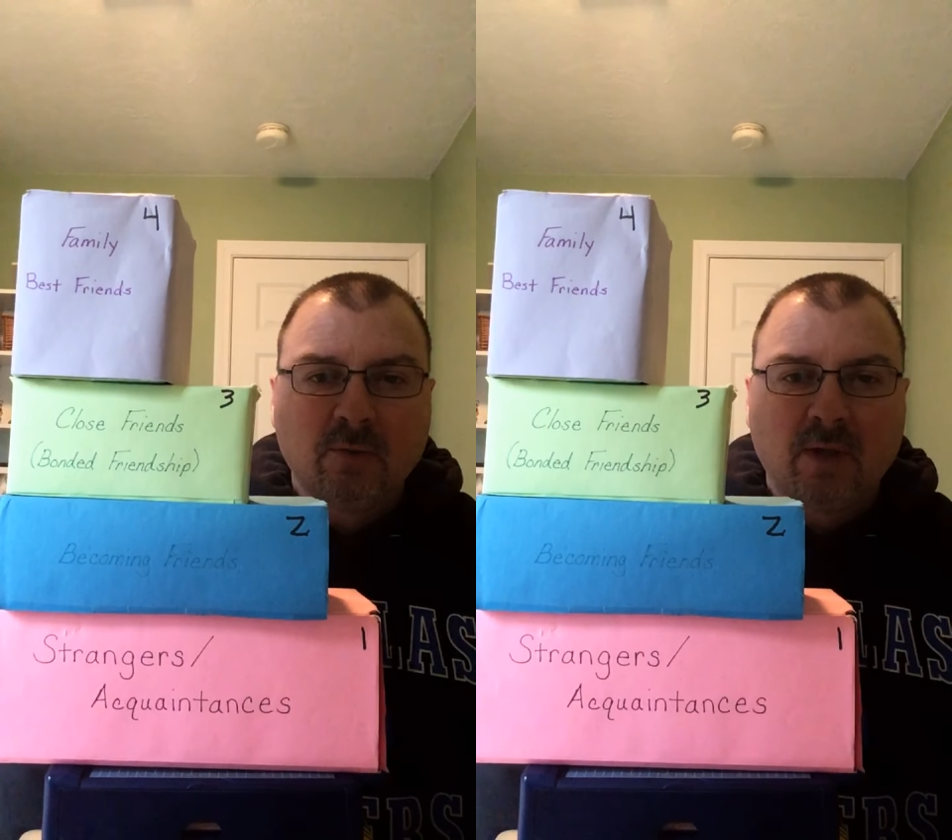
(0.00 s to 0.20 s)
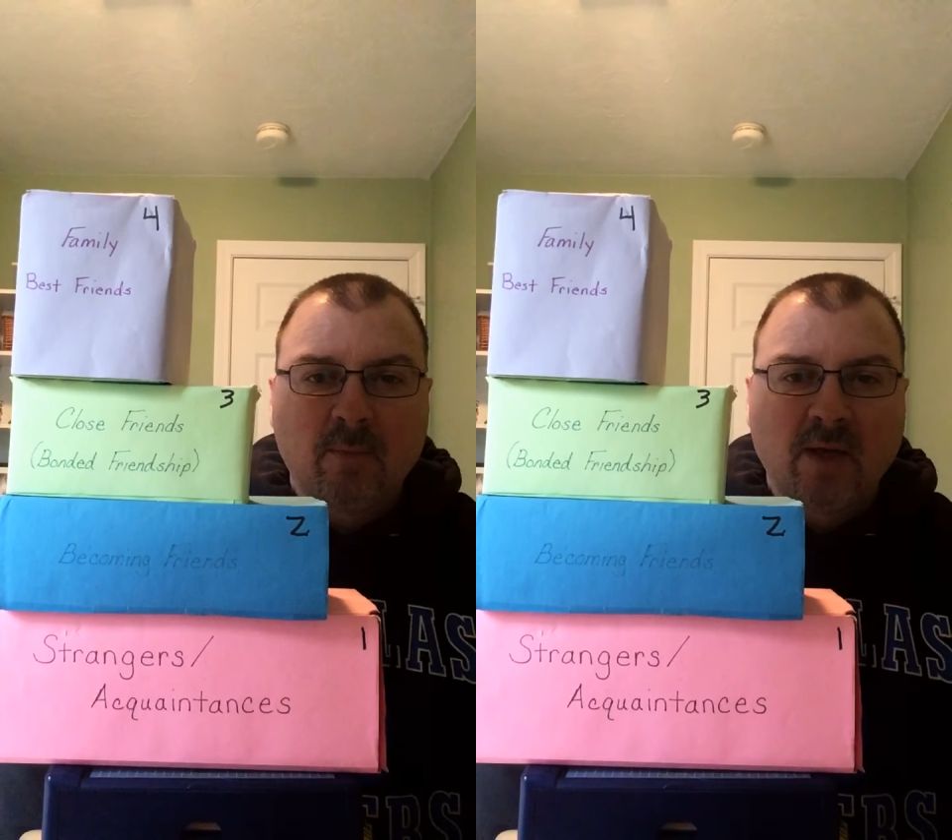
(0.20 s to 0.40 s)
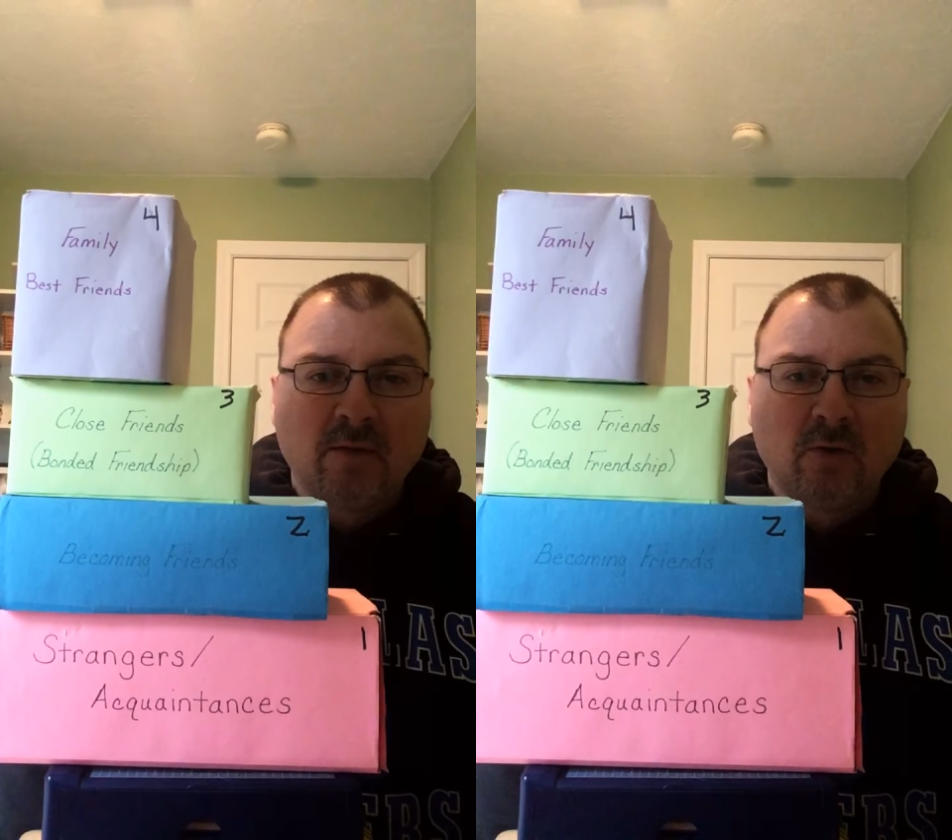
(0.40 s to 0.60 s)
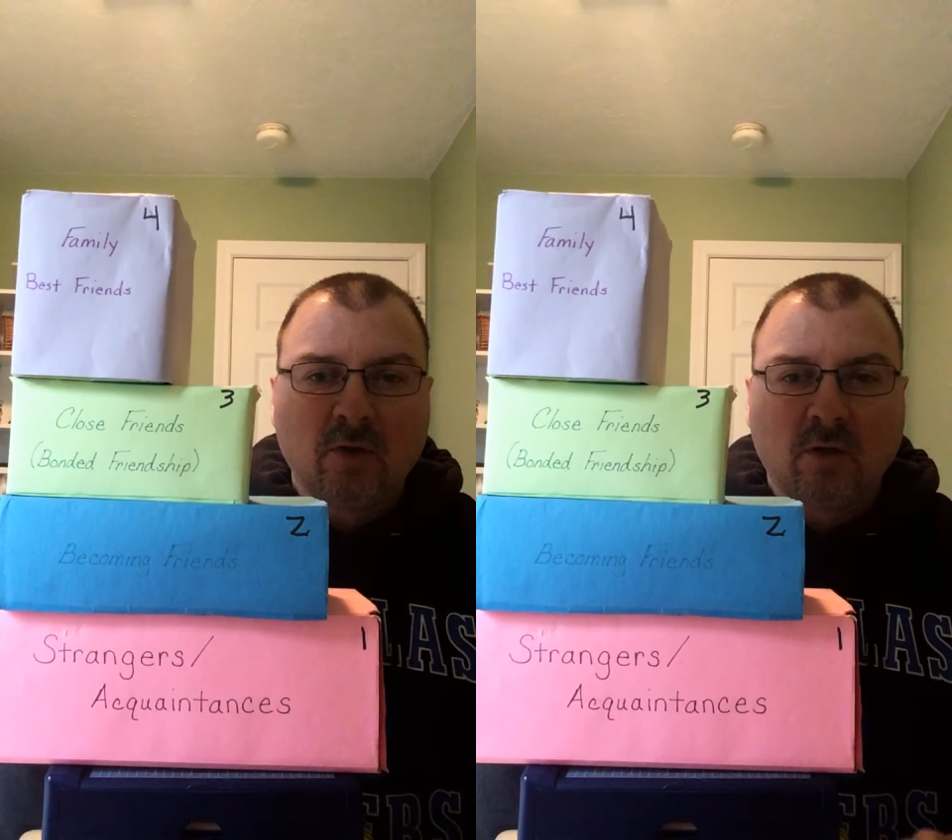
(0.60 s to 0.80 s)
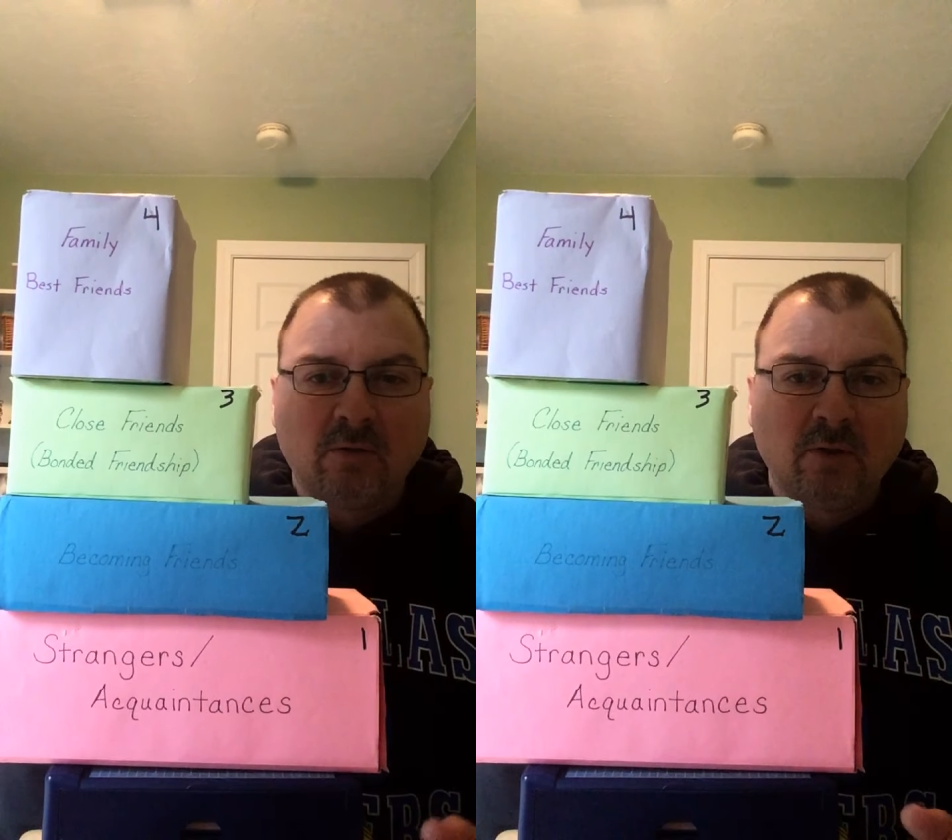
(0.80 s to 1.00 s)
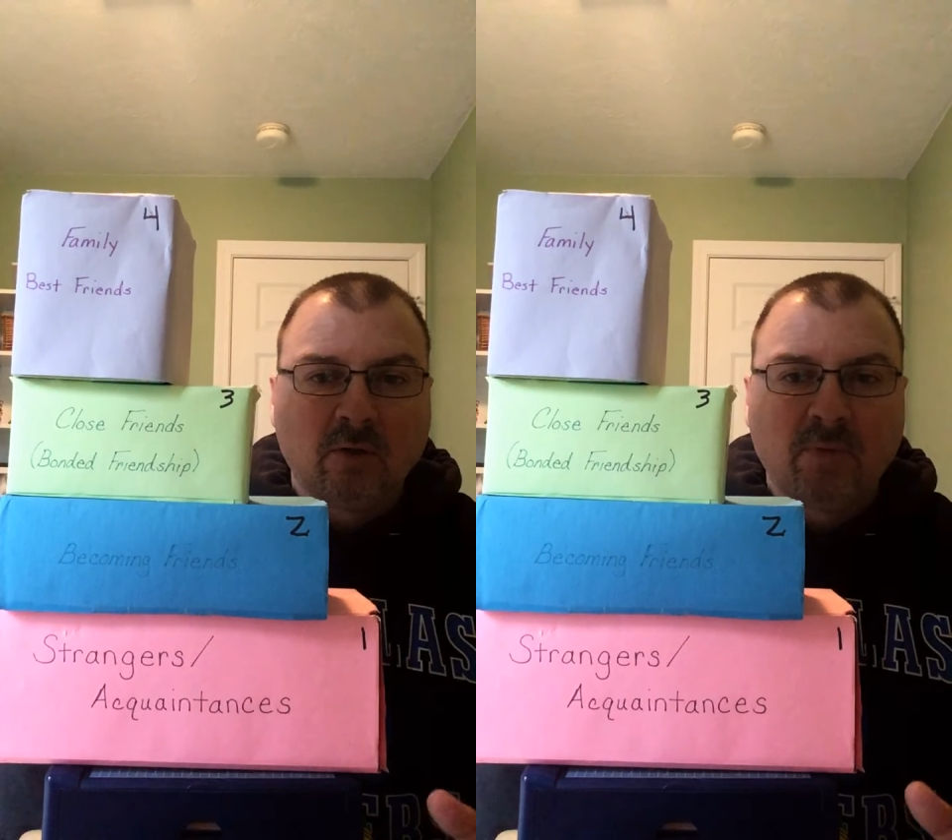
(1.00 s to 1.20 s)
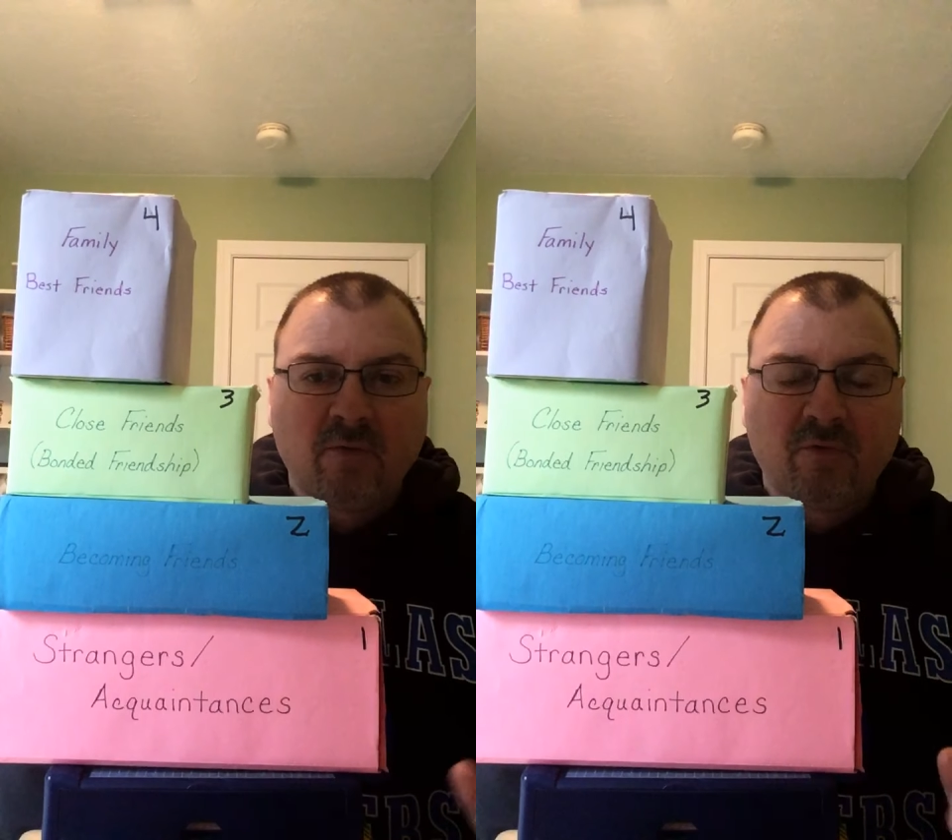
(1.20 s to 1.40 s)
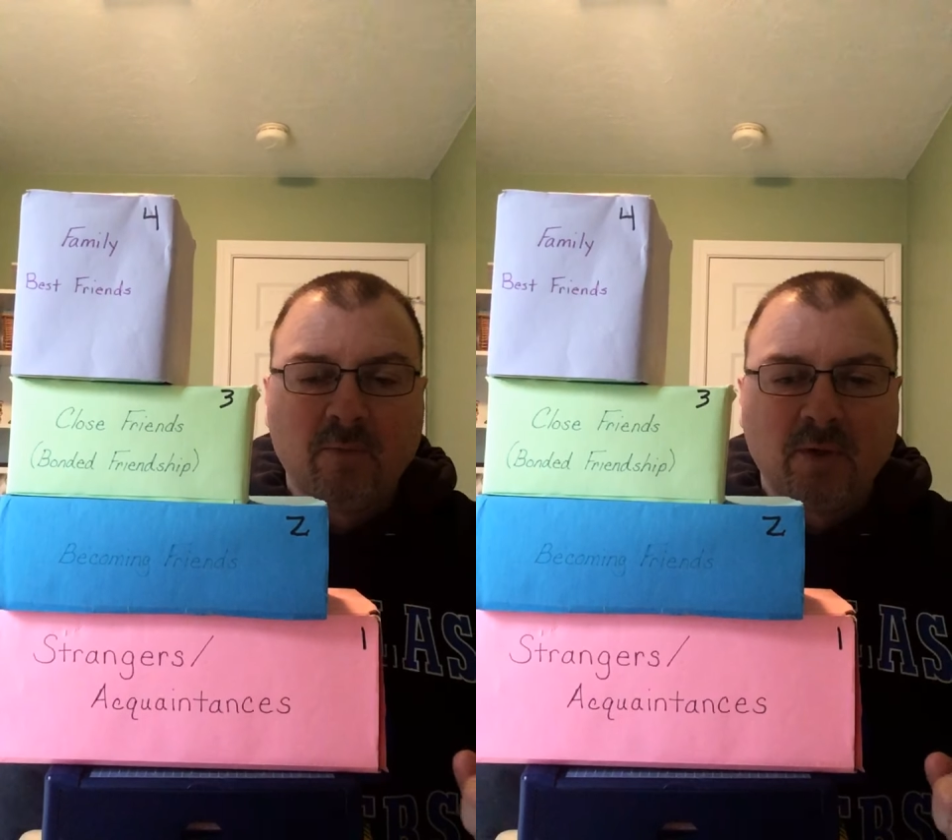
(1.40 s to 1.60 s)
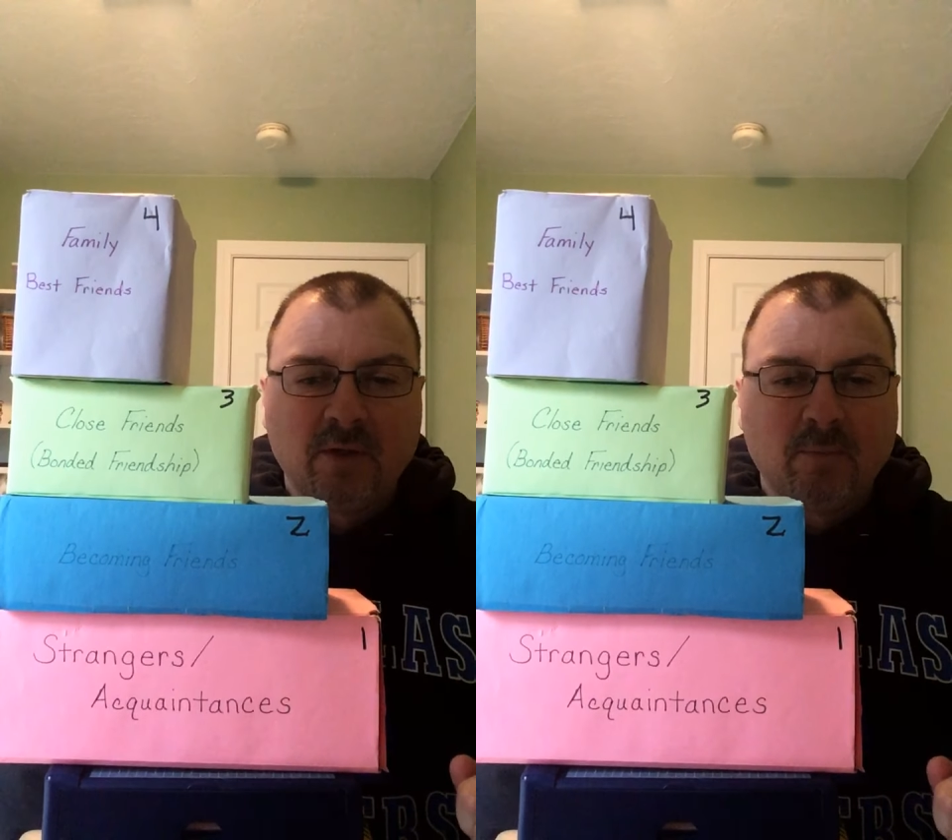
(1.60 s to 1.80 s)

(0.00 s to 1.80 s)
They might look a little bit familiar,